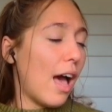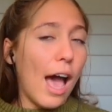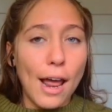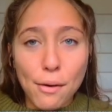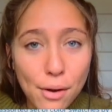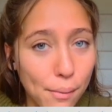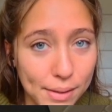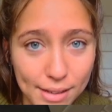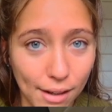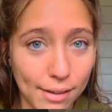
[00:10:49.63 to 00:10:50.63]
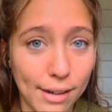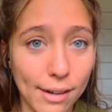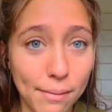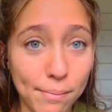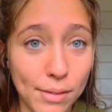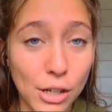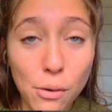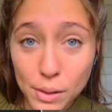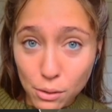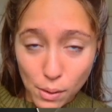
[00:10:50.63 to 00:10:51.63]
don't know what's out there. You
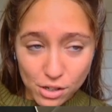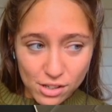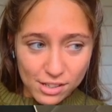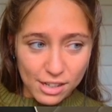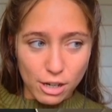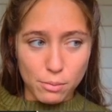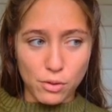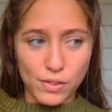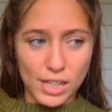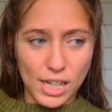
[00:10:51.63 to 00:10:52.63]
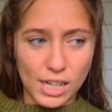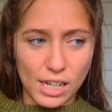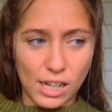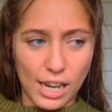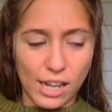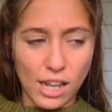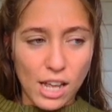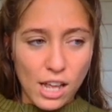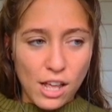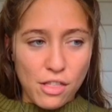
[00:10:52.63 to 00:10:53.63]
know when you're watching the scary movie and like
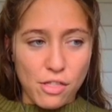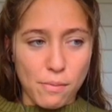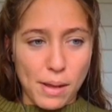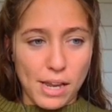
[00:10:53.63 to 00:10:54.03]
the main